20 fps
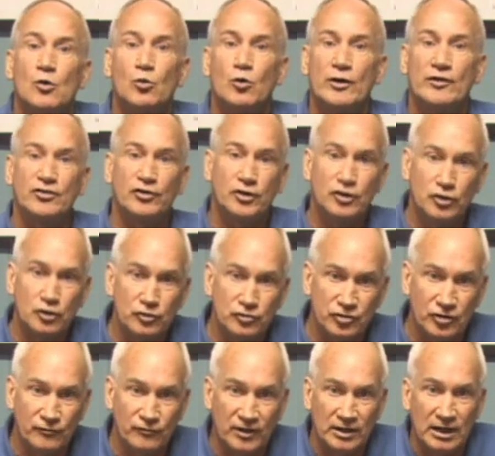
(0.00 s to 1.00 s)
with the
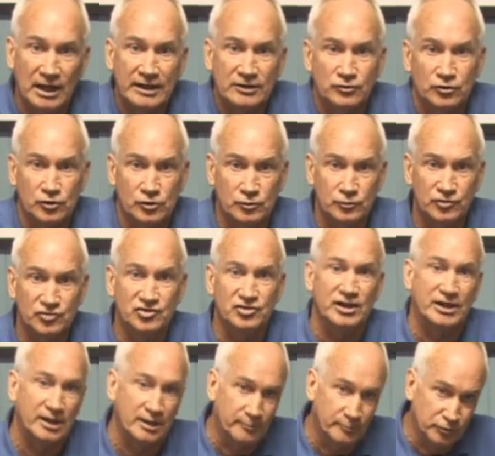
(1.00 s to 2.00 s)
use of electrical
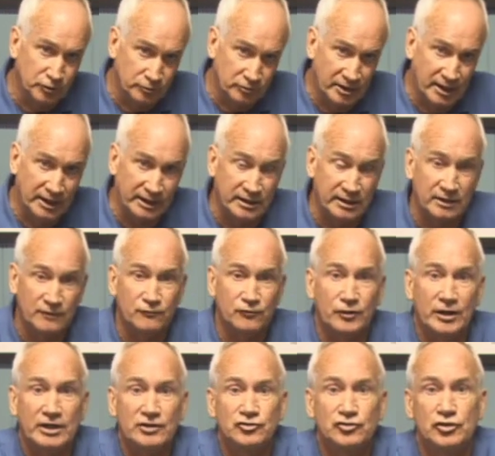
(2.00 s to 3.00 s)
stim, that
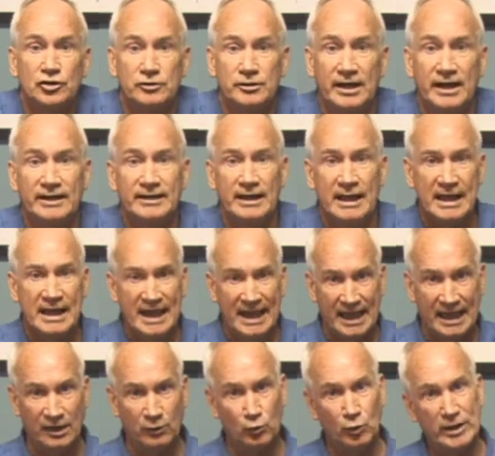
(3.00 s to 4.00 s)
infrex unit,
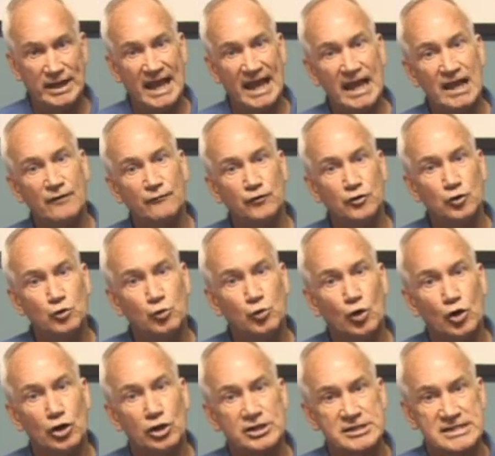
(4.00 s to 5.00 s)
and we have you
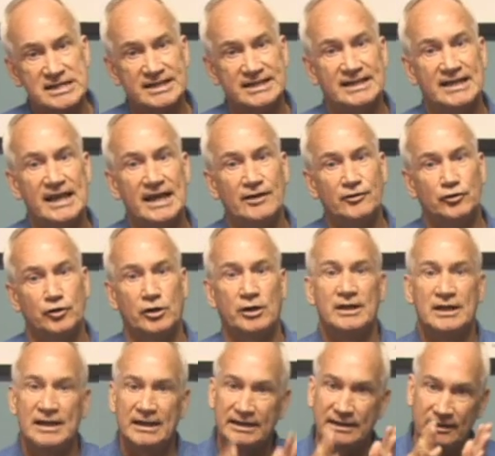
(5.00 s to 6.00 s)
work
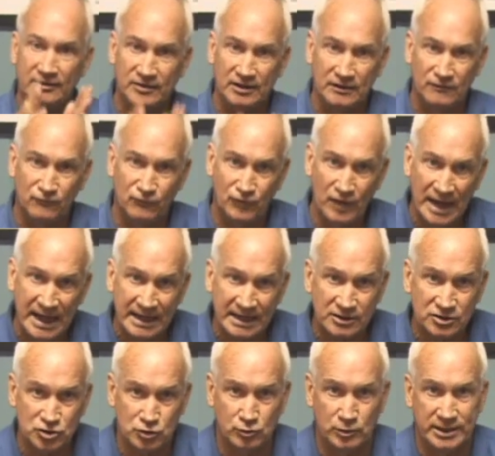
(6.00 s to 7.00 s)
together. Now, the
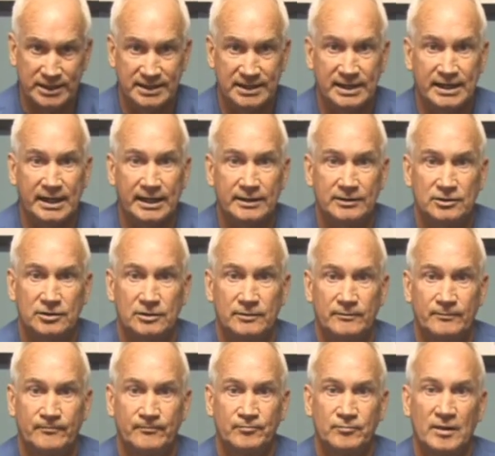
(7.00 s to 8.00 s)
advantage we get
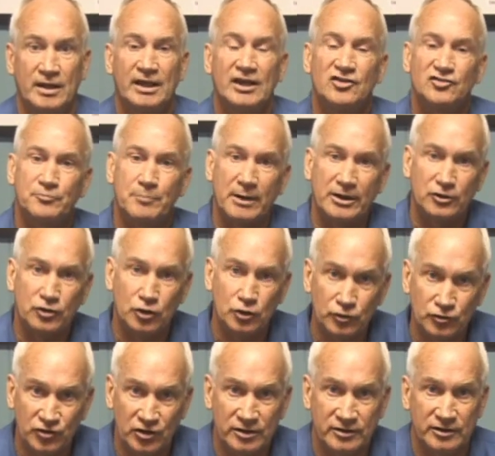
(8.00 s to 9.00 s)
is by
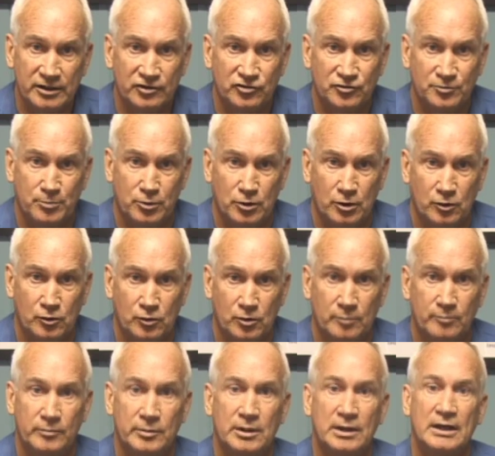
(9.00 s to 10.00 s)
using this
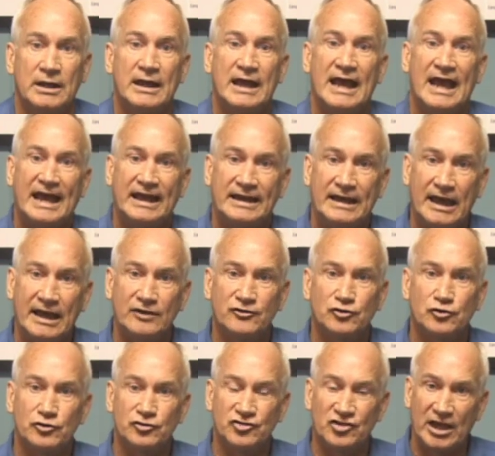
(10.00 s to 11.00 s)
program and
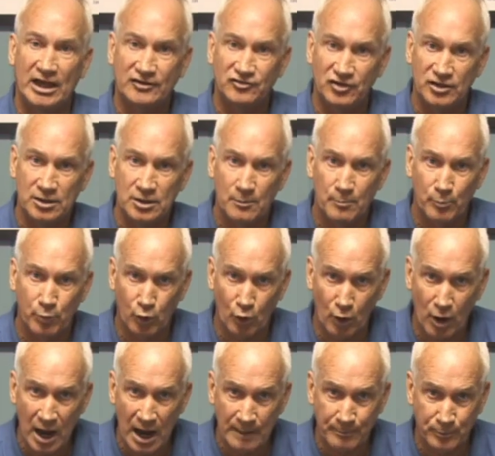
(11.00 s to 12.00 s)
exercising
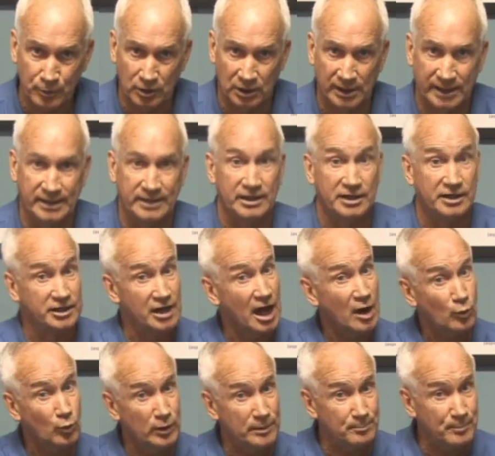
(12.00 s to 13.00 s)
properly,
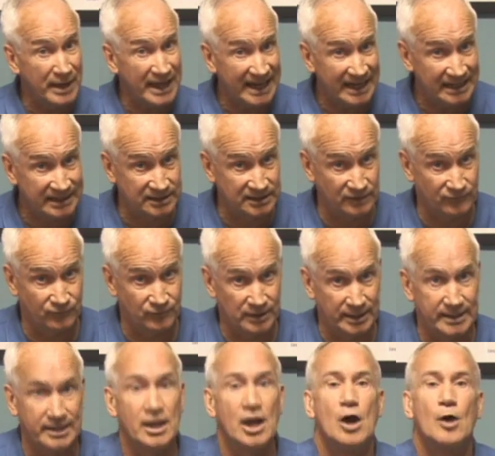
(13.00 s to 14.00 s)
not
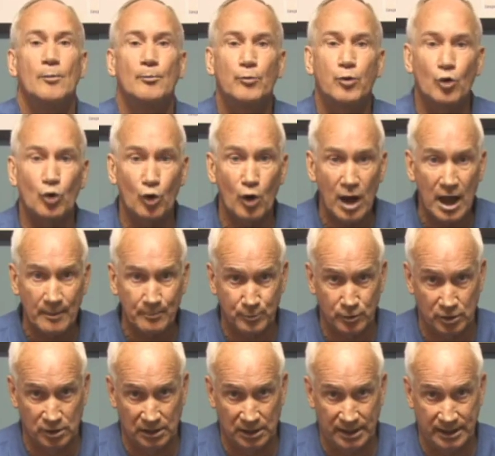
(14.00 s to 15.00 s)
repetitively,
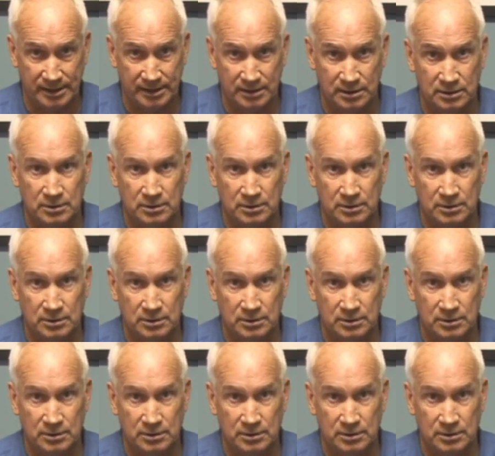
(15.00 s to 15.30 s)
properly,